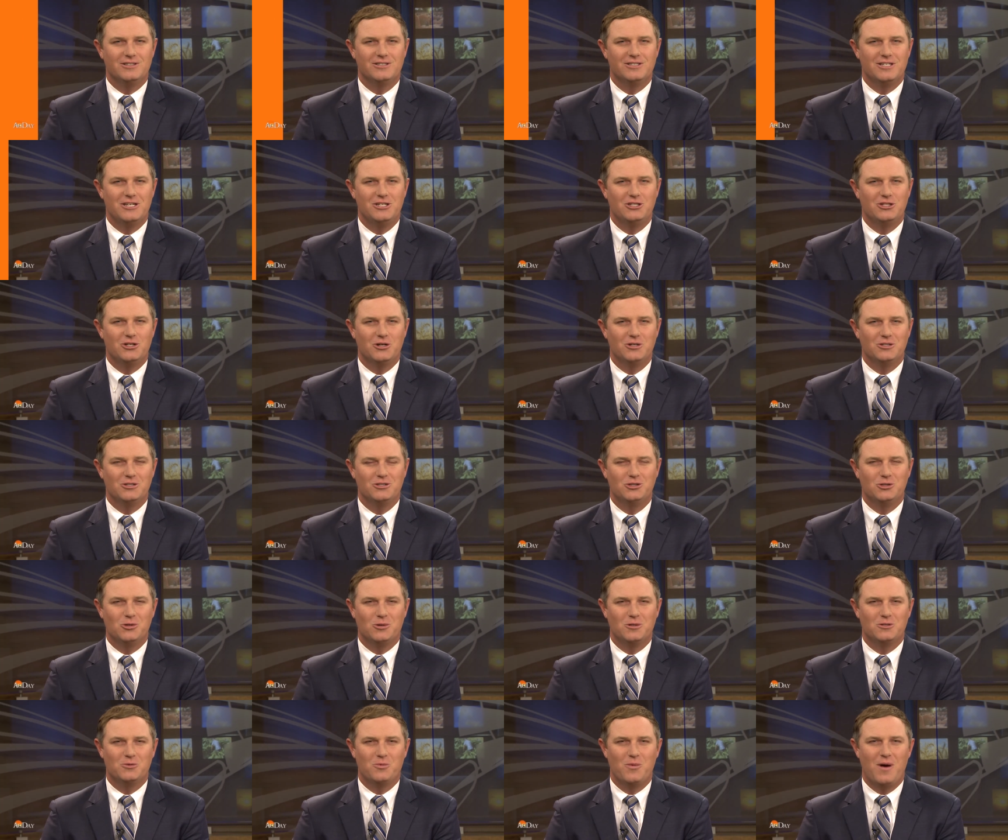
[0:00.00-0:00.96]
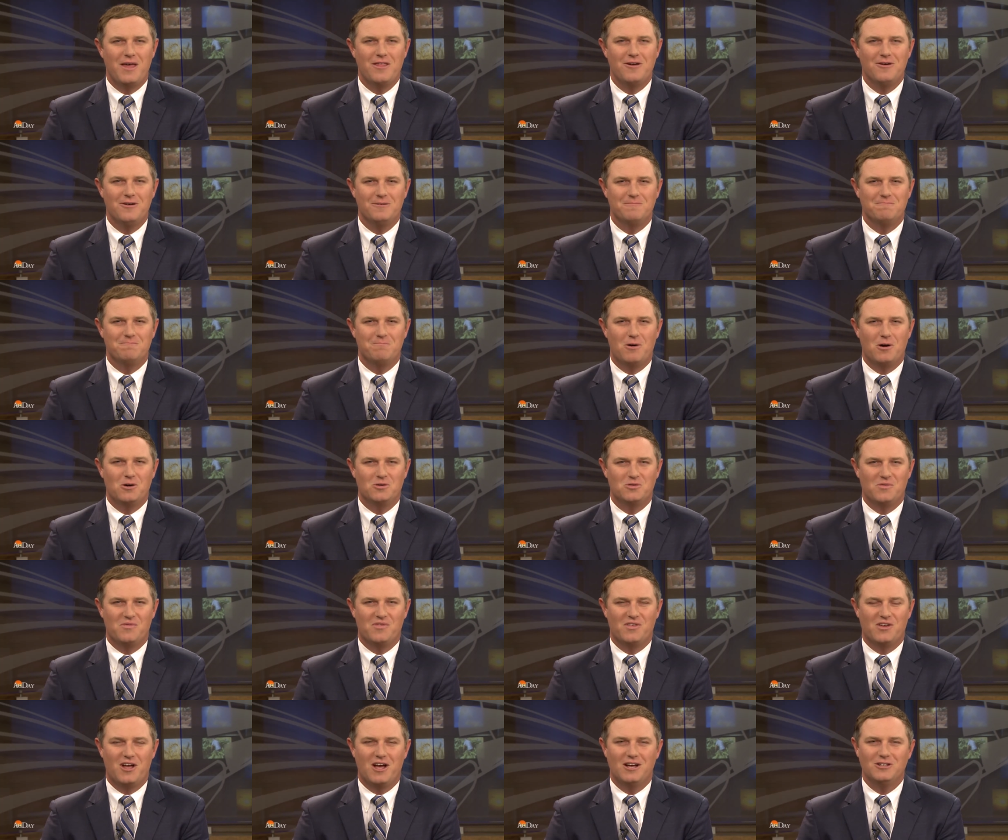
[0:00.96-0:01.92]
t-shirt and shorts weather in parts
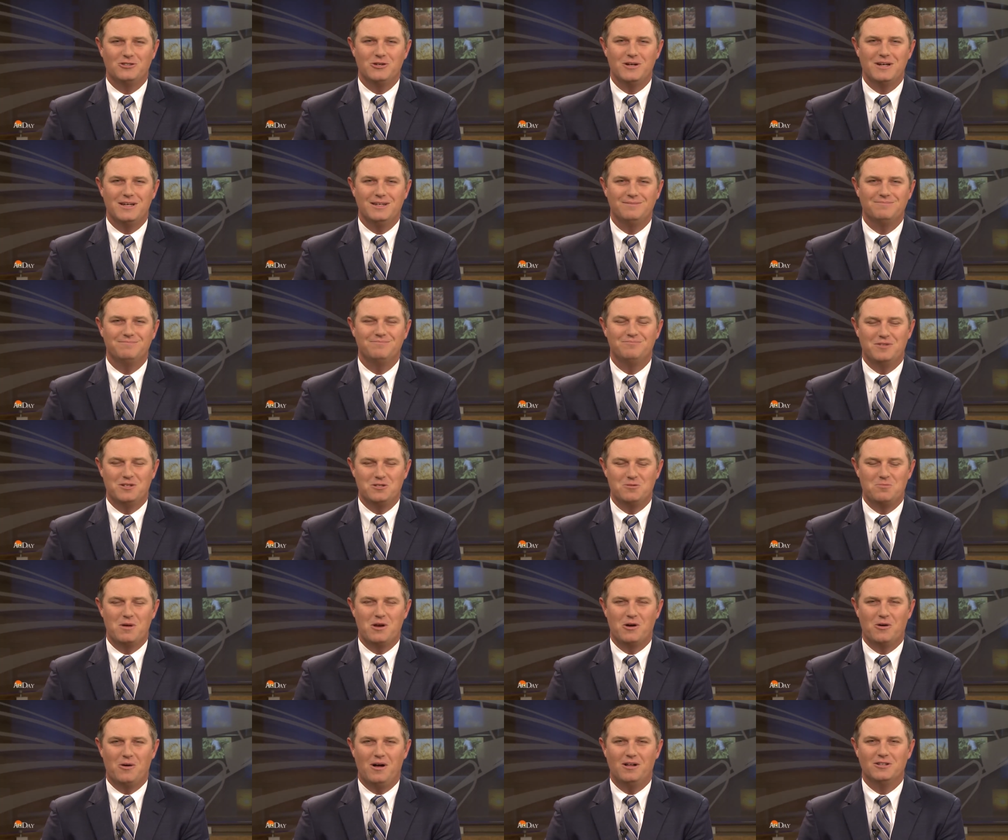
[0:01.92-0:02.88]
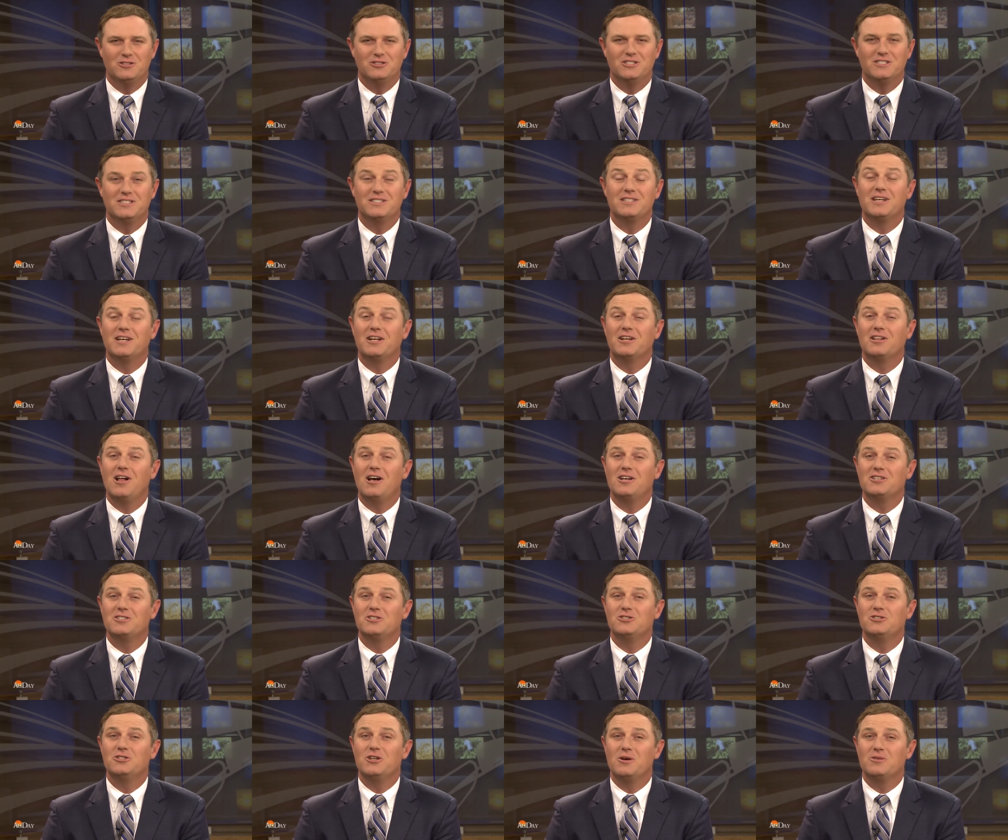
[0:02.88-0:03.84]
of the country. As meteorologist Cindy
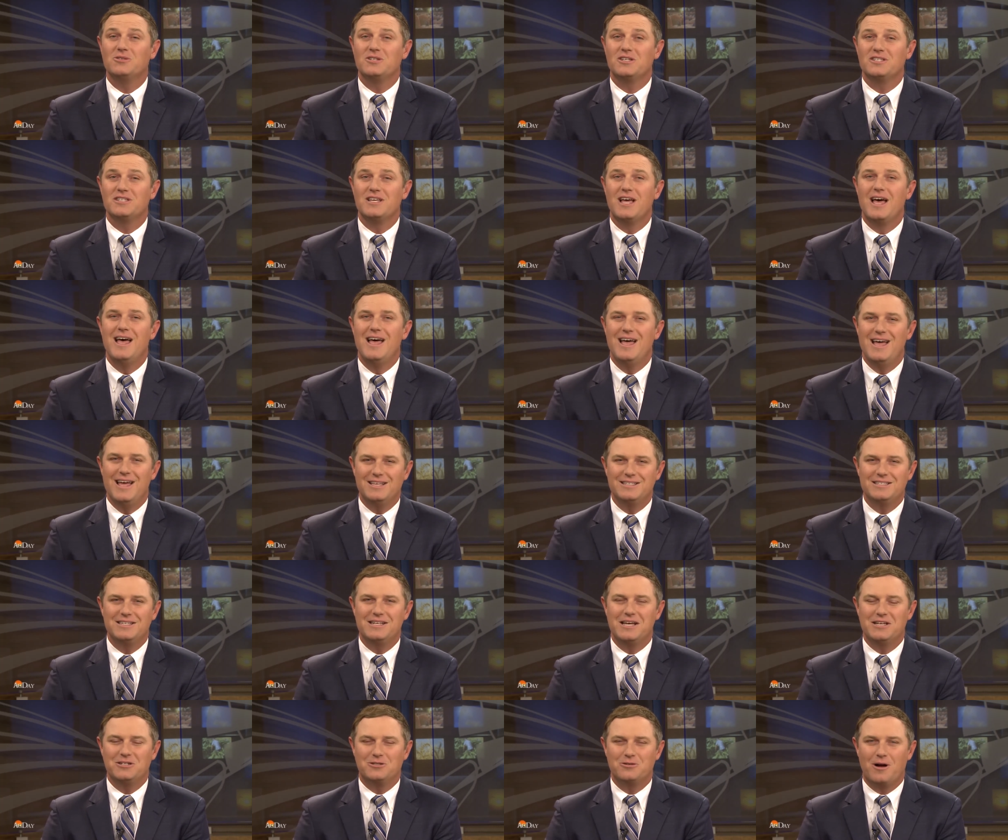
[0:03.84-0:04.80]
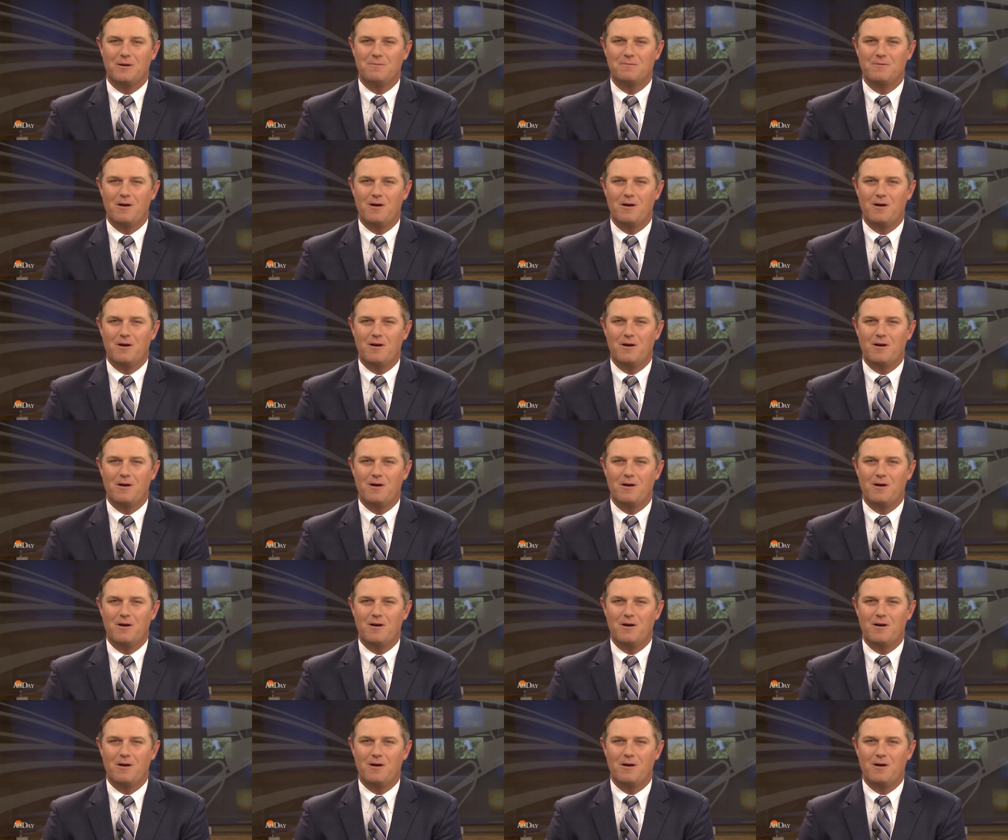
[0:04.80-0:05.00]
Clausen shows us today's crop